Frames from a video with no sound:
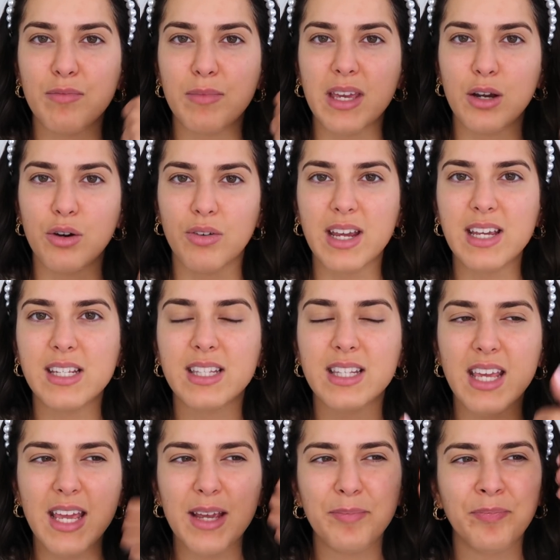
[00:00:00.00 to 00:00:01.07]
leave me
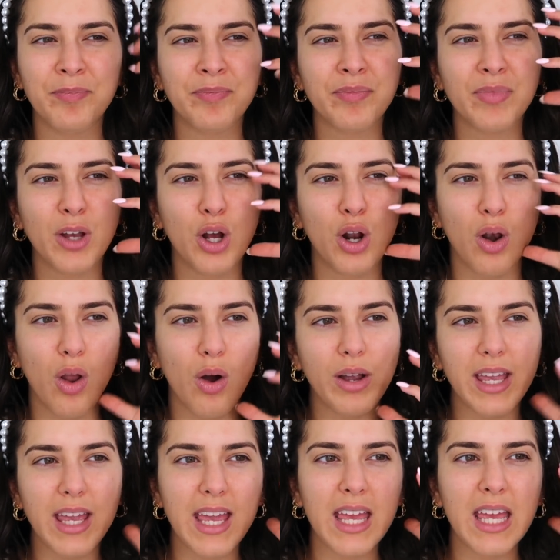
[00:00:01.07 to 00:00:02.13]
greasy,
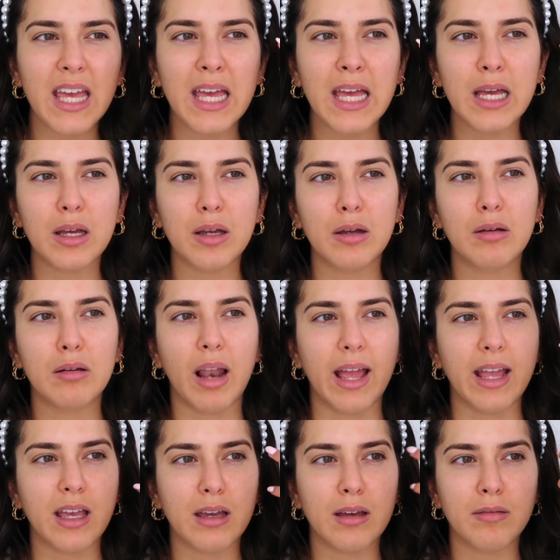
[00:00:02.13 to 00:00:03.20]
cloggy,
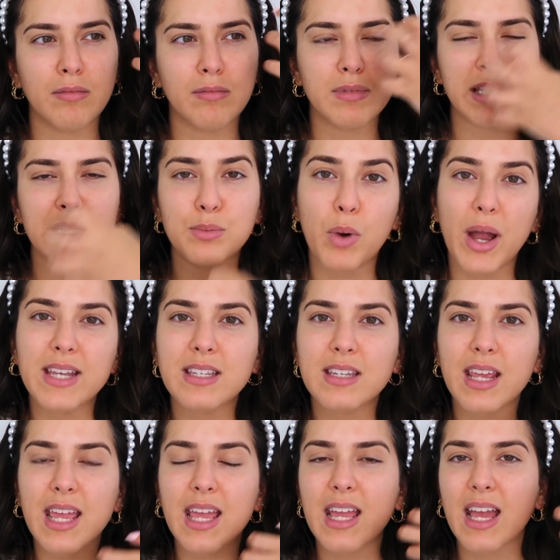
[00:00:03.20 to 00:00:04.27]
like
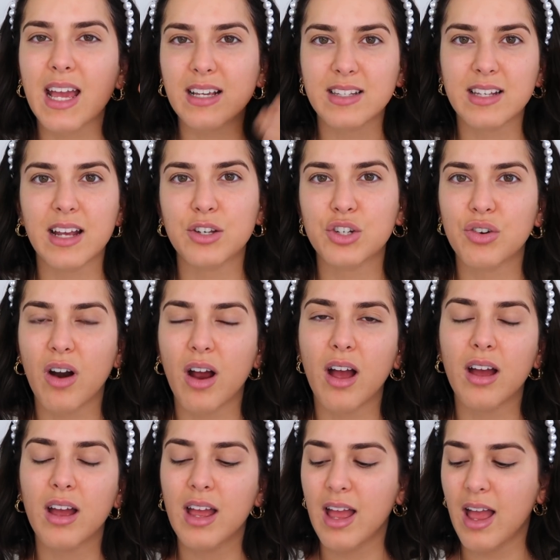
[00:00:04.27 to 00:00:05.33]
sweaty,
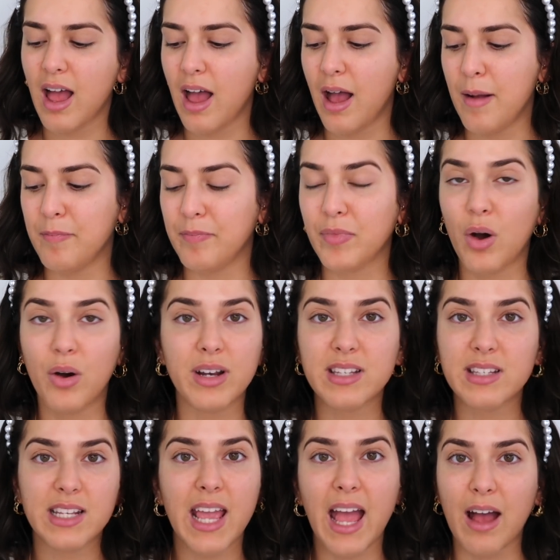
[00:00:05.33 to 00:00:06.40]
etc. Um,
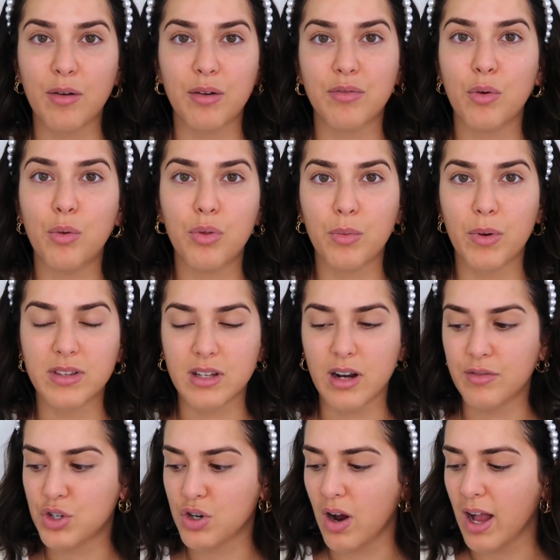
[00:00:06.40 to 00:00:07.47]
honestly, out of all the ones that
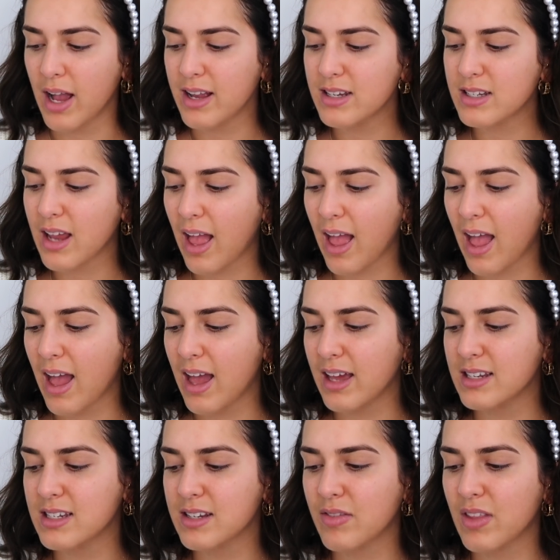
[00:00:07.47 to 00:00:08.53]
I've tried,
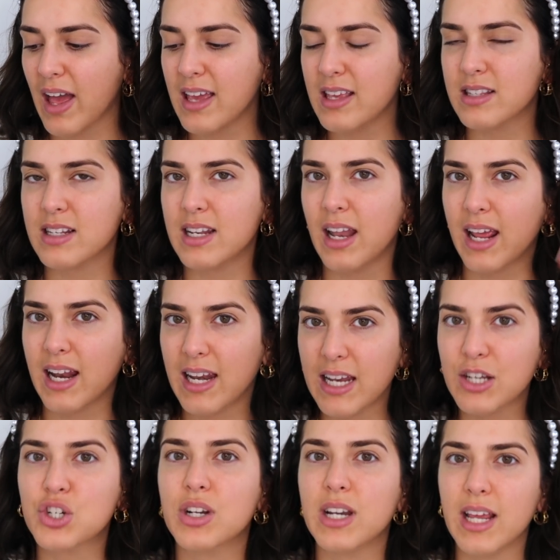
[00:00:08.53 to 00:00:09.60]
and that is like
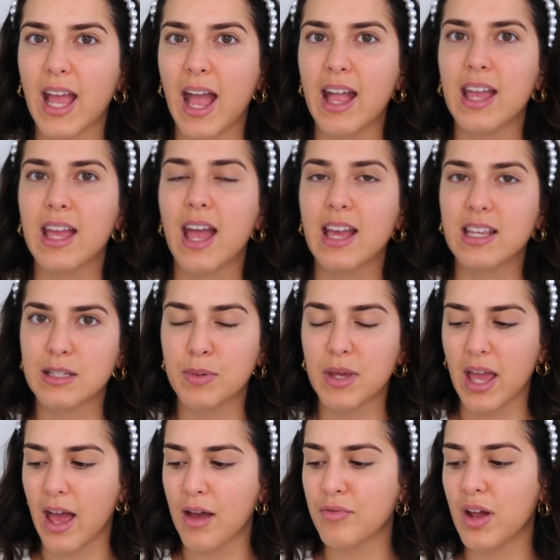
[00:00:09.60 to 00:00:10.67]
literally a S
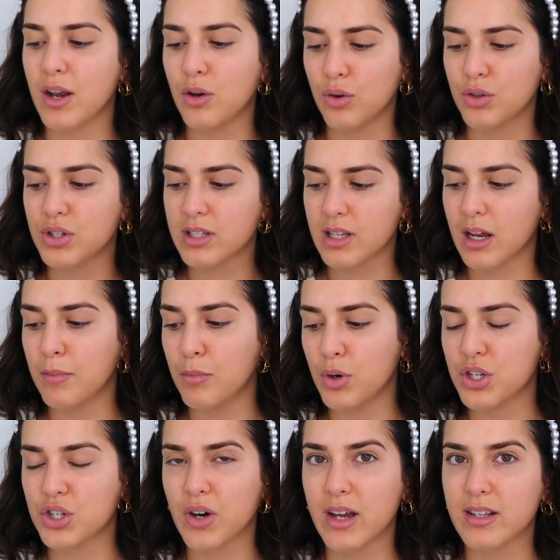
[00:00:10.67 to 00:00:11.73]
P F and not just like a
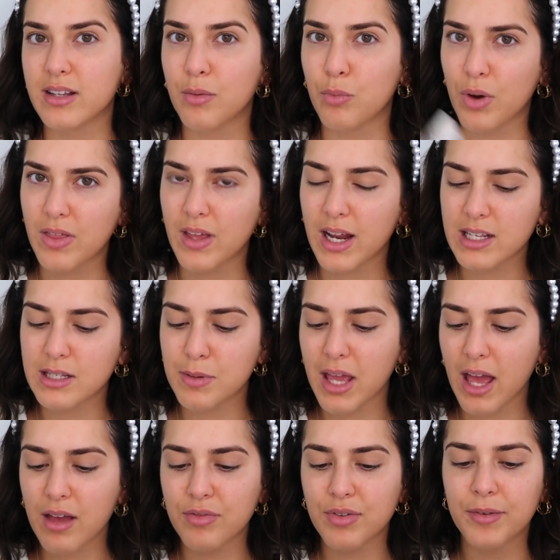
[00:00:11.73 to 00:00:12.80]
moisturizer with an S P
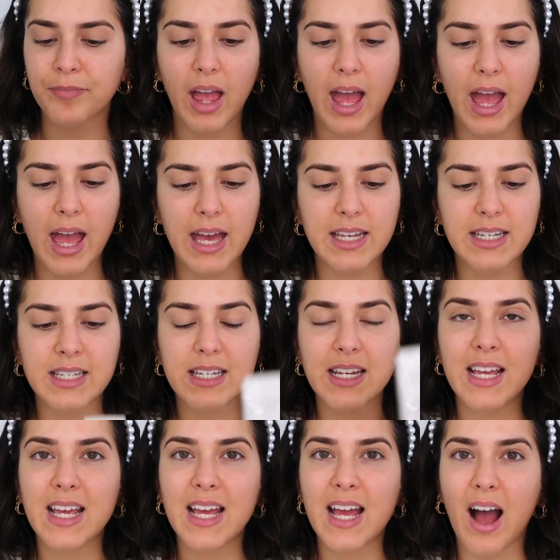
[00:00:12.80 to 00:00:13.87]
F. And
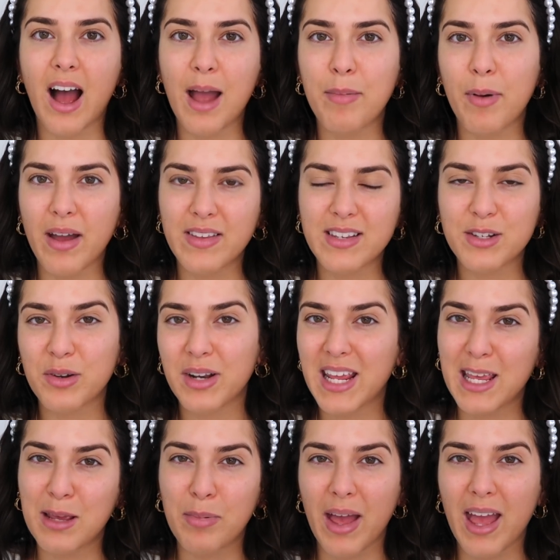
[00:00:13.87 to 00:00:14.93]
I buy this on
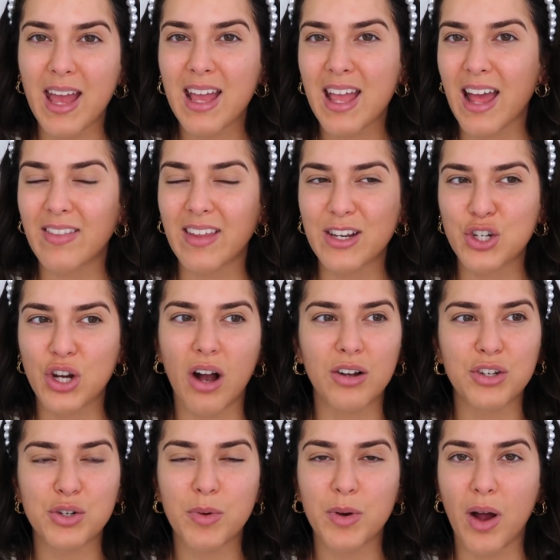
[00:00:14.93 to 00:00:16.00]
eBay and they
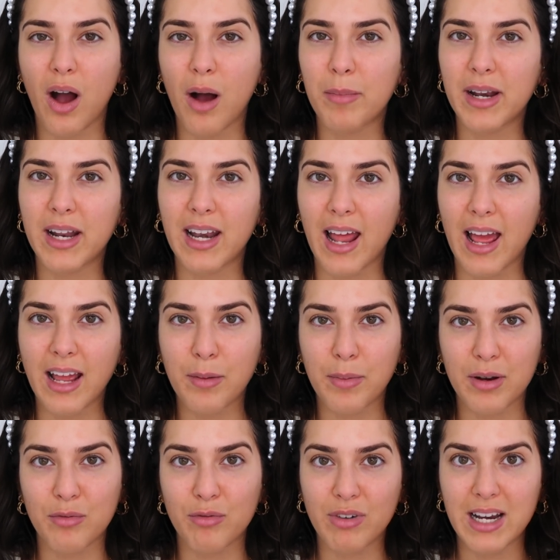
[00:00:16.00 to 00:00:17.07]
charge you an arm and a leg,
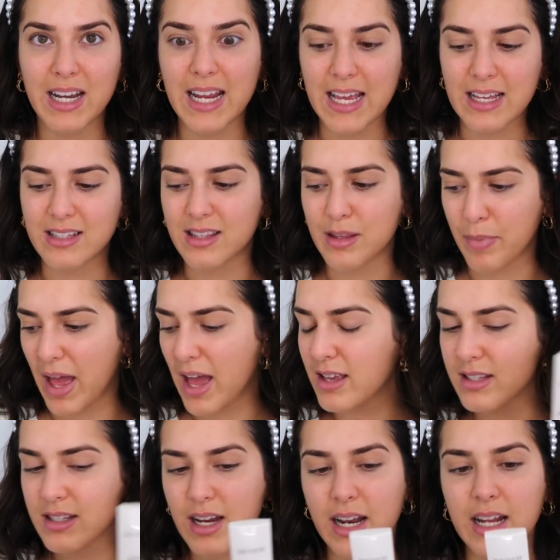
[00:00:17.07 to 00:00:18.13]
but it really is the
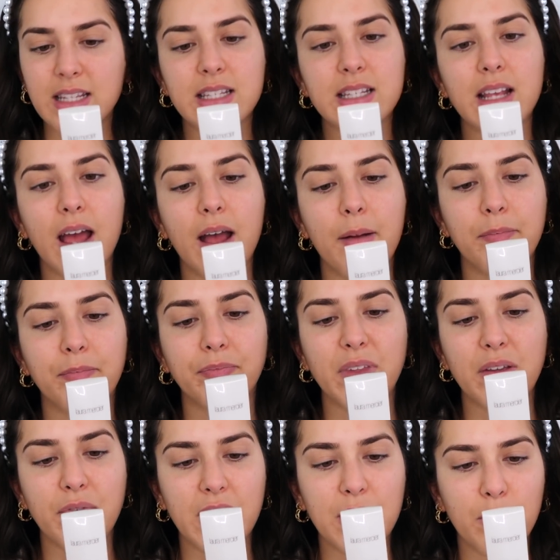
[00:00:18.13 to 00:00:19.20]
best. And it's, um,
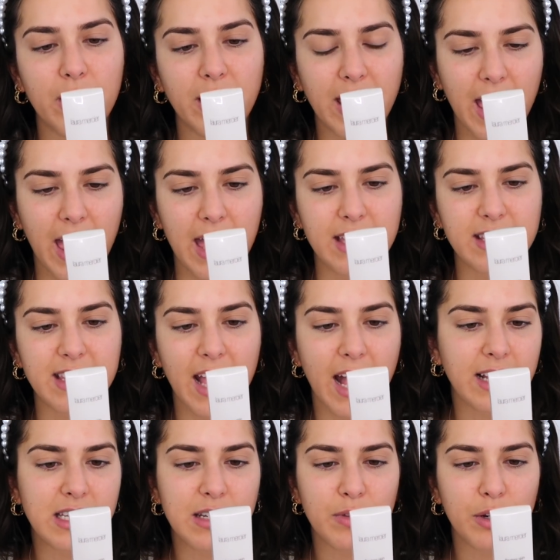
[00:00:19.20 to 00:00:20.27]
if anyone cares, the
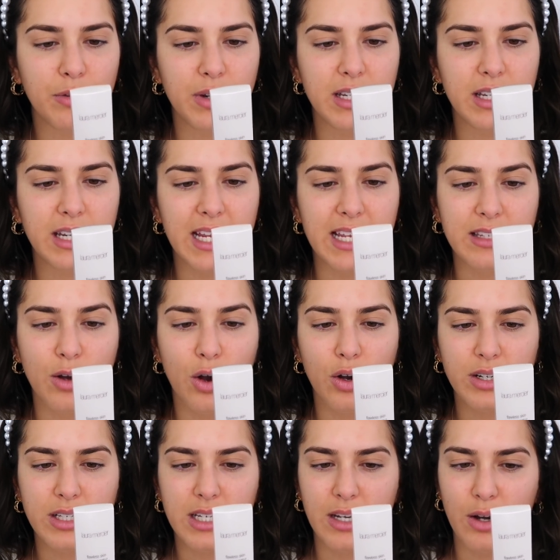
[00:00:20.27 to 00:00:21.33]
active ingredient is
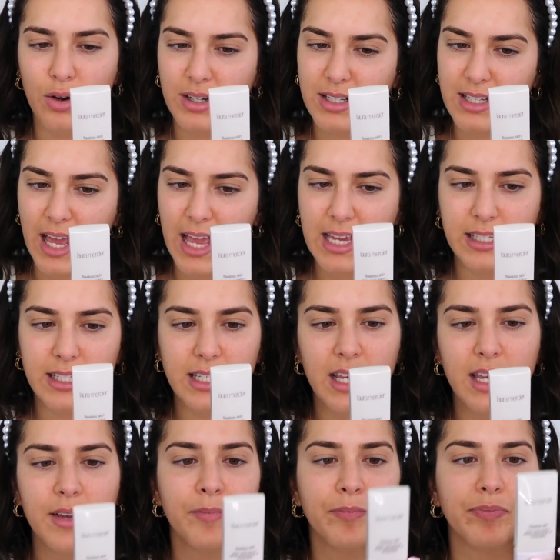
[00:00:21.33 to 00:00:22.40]
octinoxate
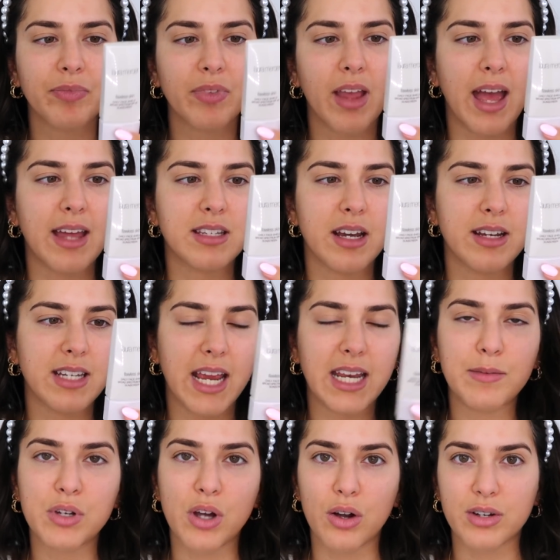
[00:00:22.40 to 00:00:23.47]
and
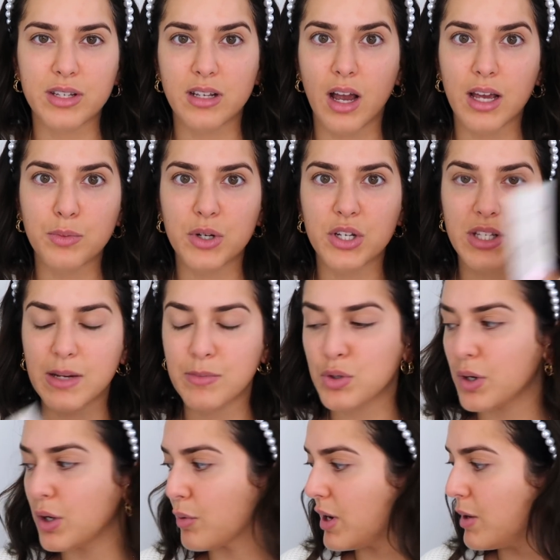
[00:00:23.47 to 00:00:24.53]
titanium dioxide, which seem
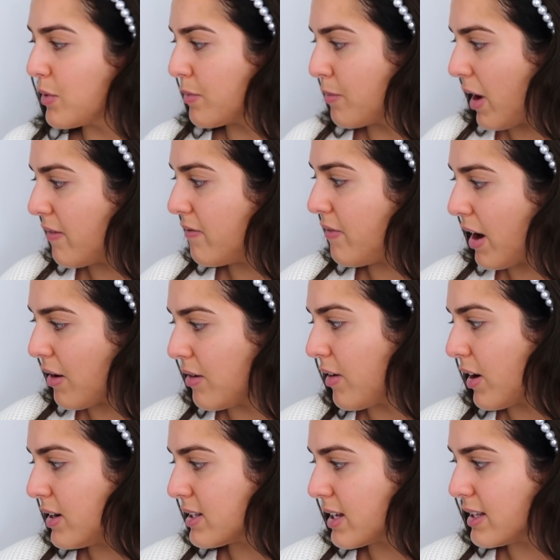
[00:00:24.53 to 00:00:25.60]
to agree with my very,
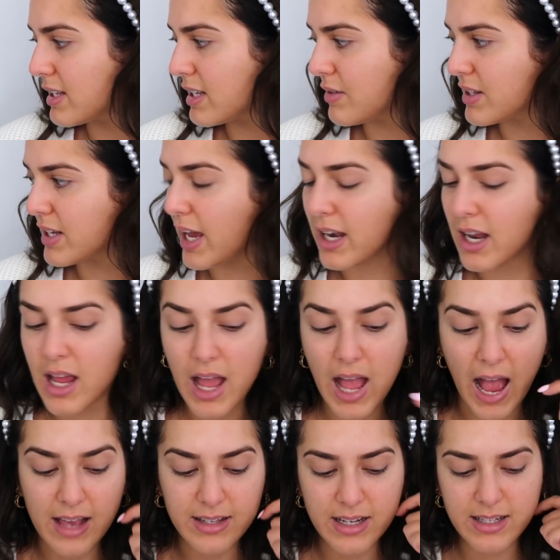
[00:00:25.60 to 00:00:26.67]
very sensitive skin.
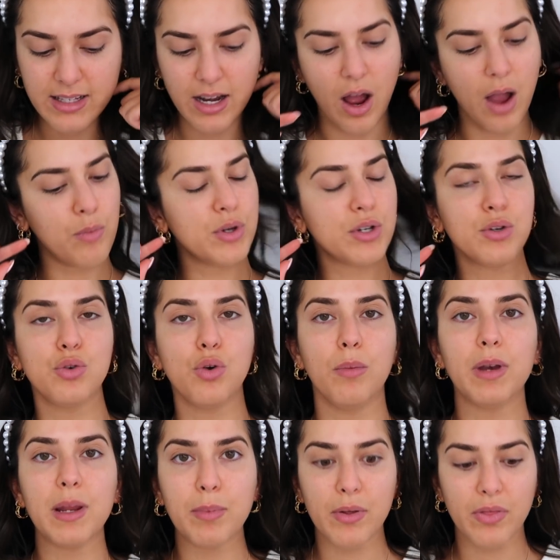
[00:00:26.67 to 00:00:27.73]
As I said, I would
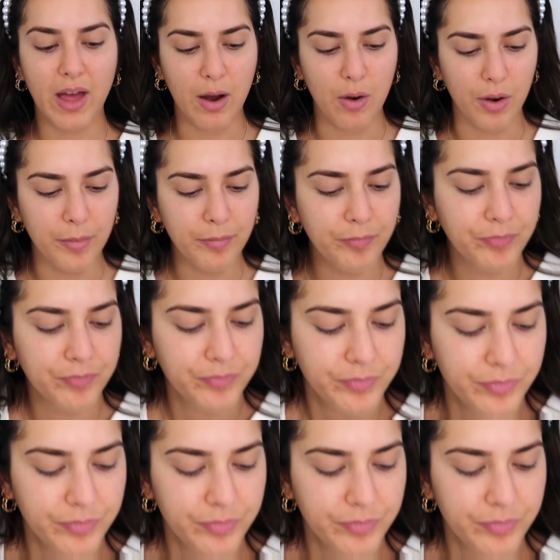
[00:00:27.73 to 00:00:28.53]
normally put that on,